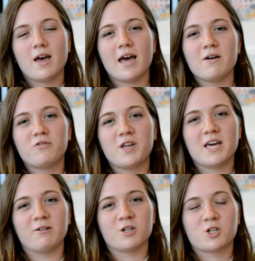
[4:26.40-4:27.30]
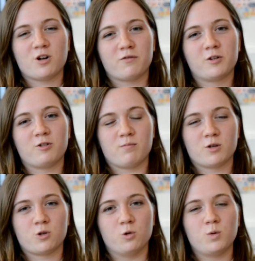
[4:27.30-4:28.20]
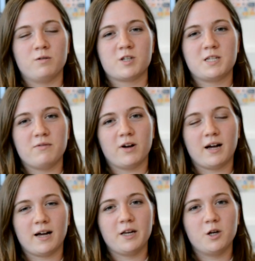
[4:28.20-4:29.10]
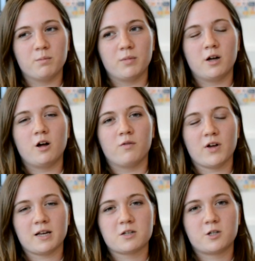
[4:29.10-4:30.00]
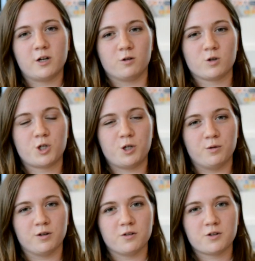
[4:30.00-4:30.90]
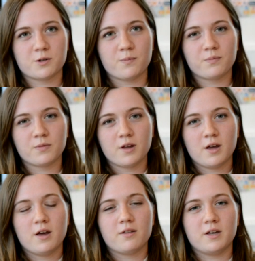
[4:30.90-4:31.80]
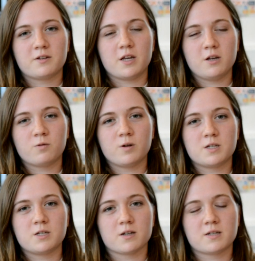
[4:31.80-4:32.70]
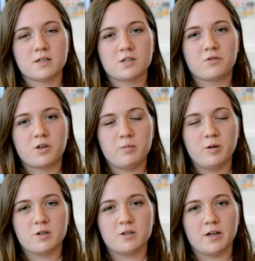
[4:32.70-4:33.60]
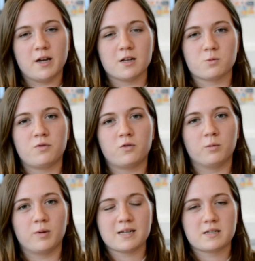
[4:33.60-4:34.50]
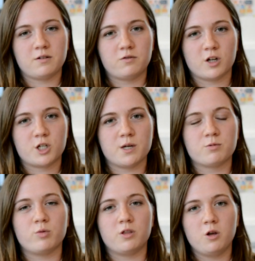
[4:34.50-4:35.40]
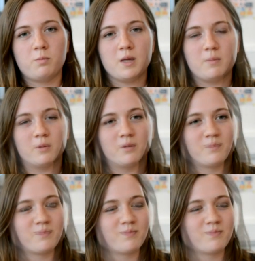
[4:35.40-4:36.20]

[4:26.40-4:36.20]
Every year at Stretford Grammar School, we receive a high number of external students. This increases our sense of community as we form lasting friendships with new people.